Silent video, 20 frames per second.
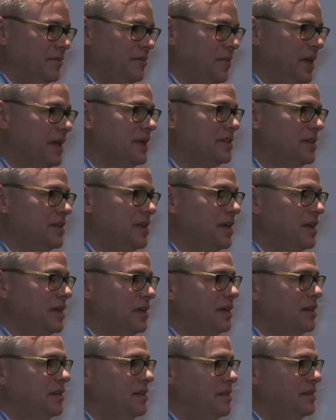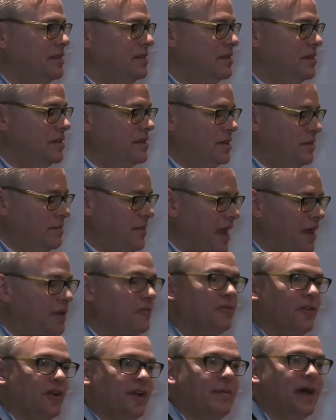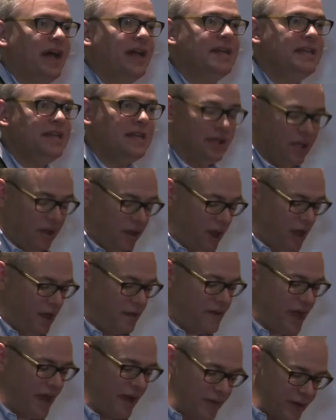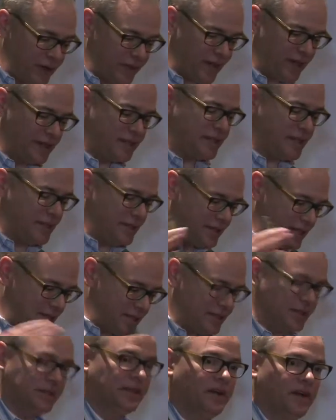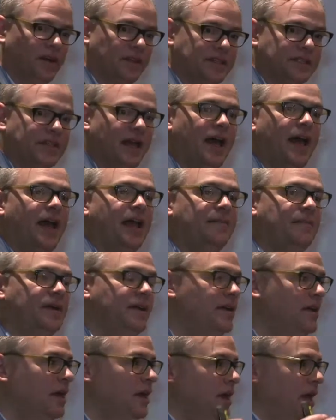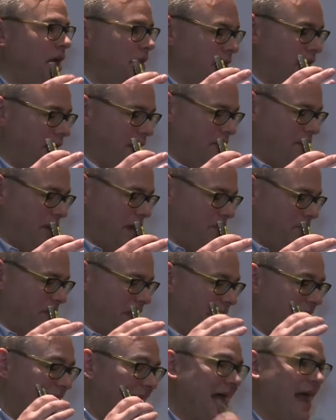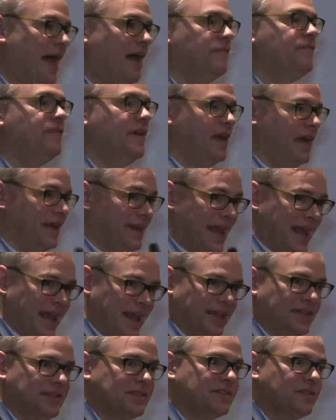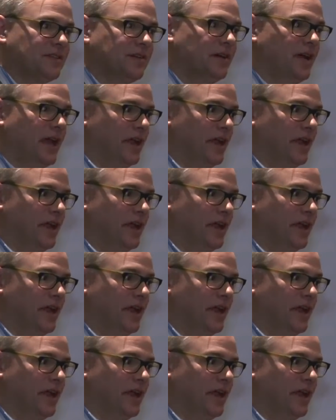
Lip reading: Because the mainframe ideal of everything is consistent all the time and we have an answer,